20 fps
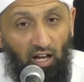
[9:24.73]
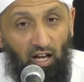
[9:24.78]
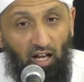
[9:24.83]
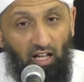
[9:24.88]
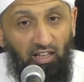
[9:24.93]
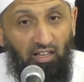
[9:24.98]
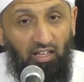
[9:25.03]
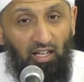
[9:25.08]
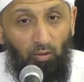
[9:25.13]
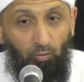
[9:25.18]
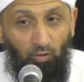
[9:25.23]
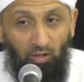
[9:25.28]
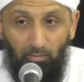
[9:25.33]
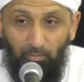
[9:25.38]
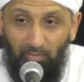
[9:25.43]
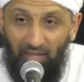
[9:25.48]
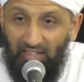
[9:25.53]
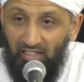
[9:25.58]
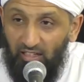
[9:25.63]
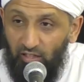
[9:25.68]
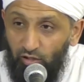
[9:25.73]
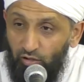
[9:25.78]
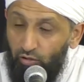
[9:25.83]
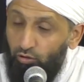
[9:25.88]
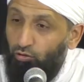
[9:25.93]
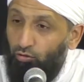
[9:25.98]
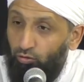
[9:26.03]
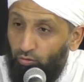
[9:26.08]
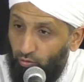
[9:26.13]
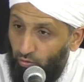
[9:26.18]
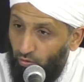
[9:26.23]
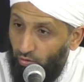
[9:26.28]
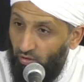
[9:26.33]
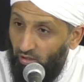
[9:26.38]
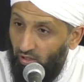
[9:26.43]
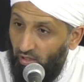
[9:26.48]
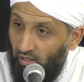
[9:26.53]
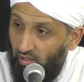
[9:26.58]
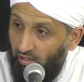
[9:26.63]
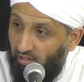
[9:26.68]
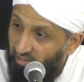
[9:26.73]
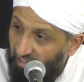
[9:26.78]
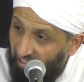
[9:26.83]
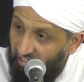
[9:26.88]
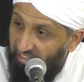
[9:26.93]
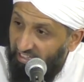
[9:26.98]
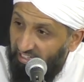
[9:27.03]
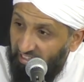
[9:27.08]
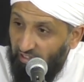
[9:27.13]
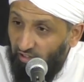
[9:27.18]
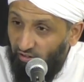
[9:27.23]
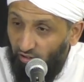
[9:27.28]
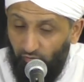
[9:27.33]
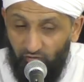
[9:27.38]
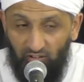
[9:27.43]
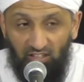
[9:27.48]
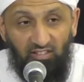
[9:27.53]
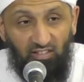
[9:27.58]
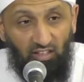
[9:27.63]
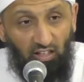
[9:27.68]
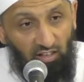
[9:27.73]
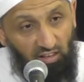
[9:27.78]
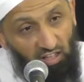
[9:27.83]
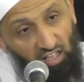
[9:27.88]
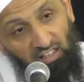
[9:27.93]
Allah will make you the leaders of this earth.